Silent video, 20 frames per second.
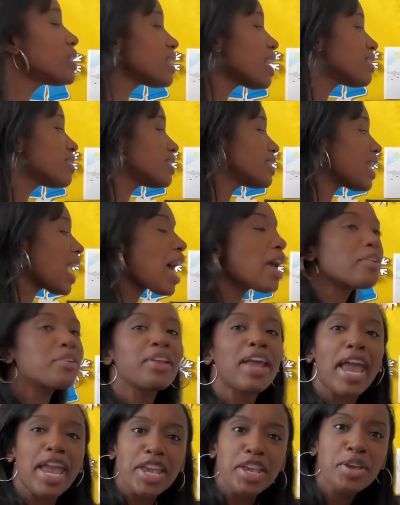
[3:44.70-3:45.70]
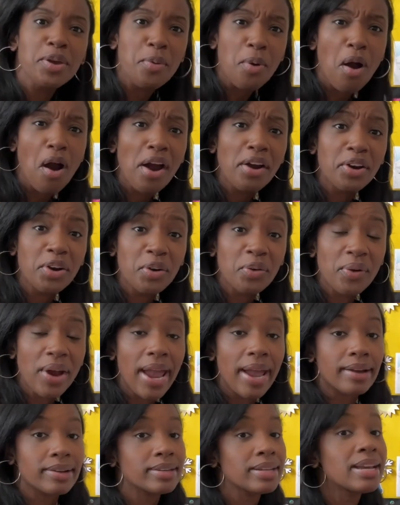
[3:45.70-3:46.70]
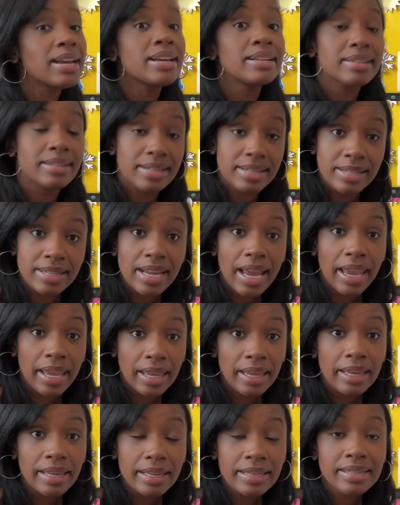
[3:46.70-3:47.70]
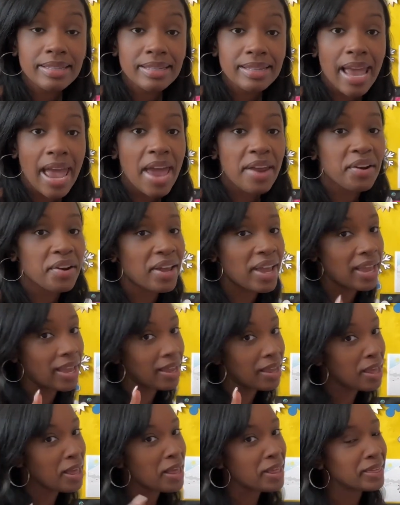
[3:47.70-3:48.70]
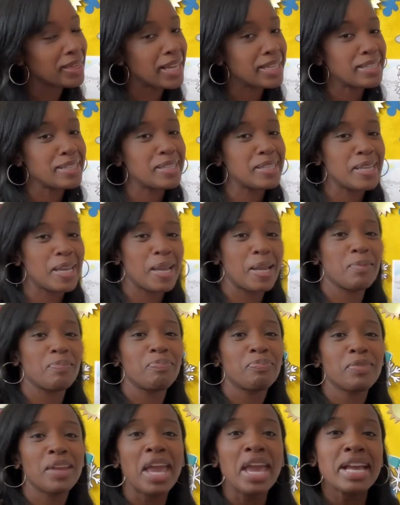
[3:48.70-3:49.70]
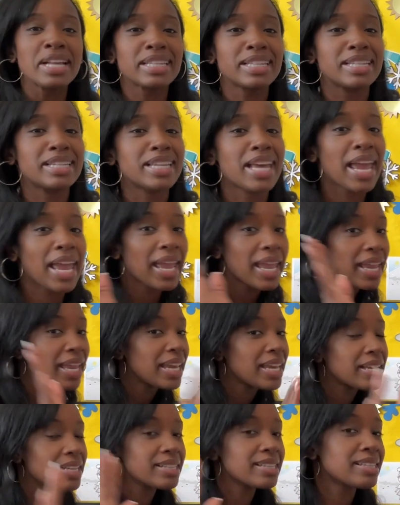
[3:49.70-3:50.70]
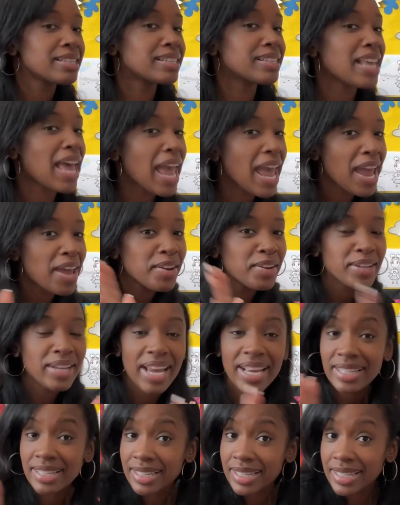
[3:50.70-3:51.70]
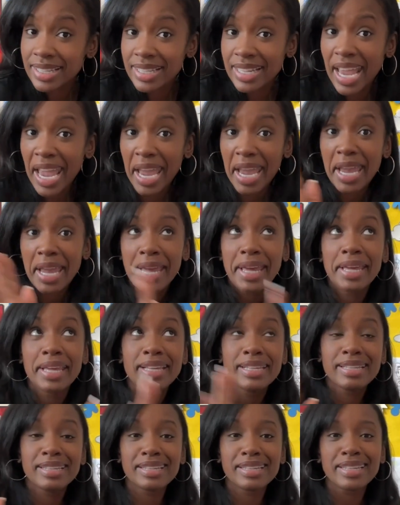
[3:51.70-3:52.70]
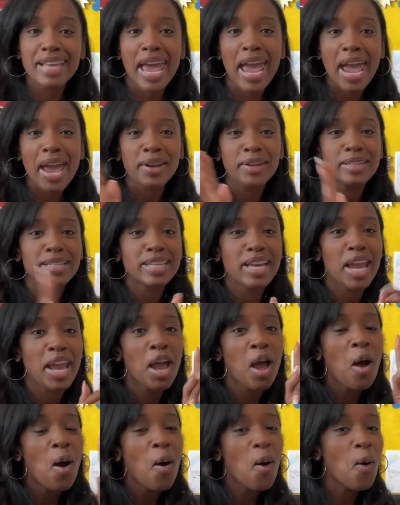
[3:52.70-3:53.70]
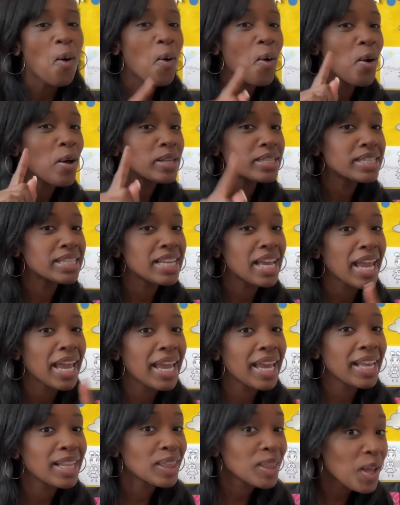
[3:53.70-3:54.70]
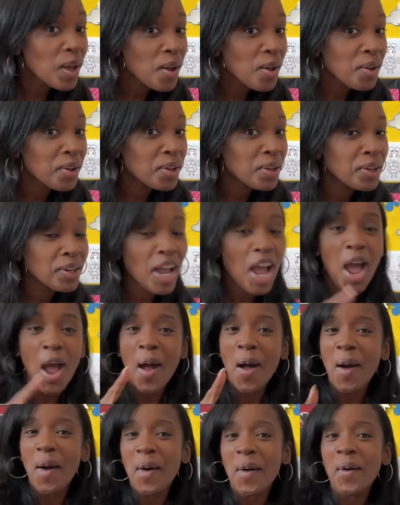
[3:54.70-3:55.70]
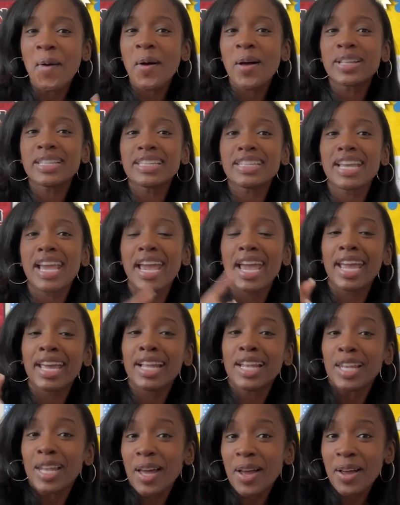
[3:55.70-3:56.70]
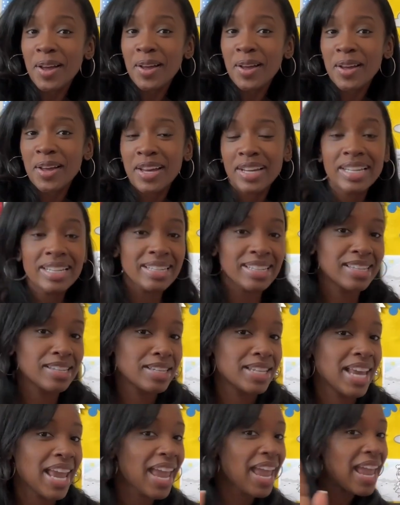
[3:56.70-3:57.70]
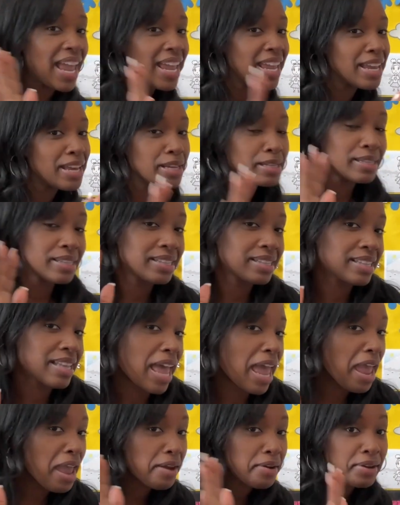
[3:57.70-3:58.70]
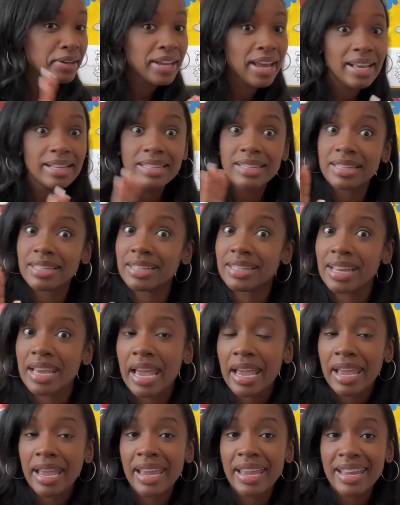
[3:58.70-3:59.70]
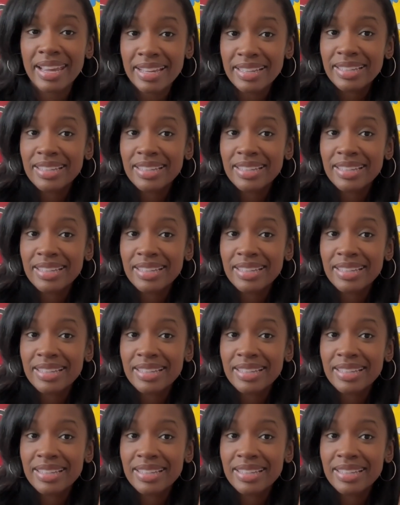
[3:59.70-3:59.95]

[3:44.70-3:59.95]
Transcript: said Saturday, you are correct. Today is Saturday. Let's sing. Today is Saturday, today is Saturday, all day long, all day long. Today is Saturday, today is